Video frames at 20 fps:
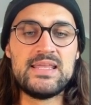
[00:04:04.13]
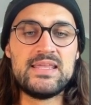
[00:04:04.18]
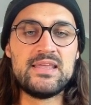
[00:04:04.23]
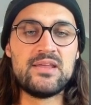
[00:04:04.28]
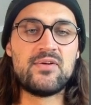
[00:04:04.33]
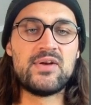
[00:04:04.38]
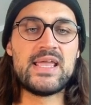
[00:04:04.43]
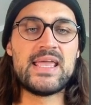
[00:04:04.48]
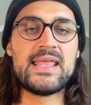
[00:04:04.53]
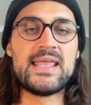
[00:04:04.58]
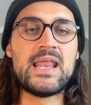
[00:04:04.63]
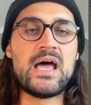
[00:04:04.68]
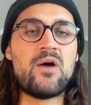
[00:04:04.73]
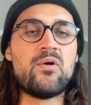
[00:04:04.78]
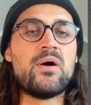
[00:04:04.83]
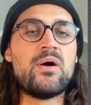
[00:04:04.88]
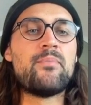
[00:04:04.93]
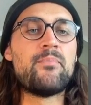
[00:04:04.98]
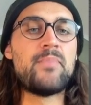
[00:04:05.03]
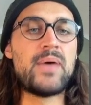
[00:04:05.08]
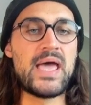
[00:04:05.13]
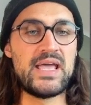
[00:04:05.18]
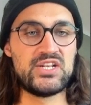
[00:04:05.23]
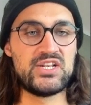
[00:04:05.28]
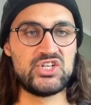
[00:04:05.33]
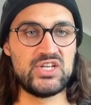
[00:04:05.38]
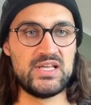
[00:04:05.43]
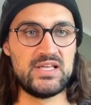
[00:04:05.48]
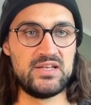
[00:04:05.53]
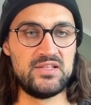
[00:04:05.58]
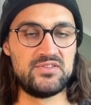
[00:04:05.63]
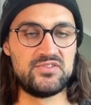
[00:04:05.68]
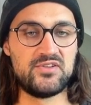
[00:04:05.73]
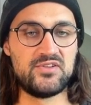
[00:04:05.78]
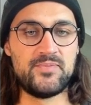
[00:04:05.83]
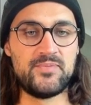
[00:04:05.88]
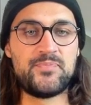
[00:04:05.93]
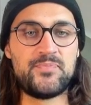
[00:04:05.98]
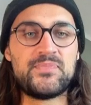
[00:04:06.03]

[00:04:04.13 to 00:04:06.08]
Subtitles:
here in our patch editor.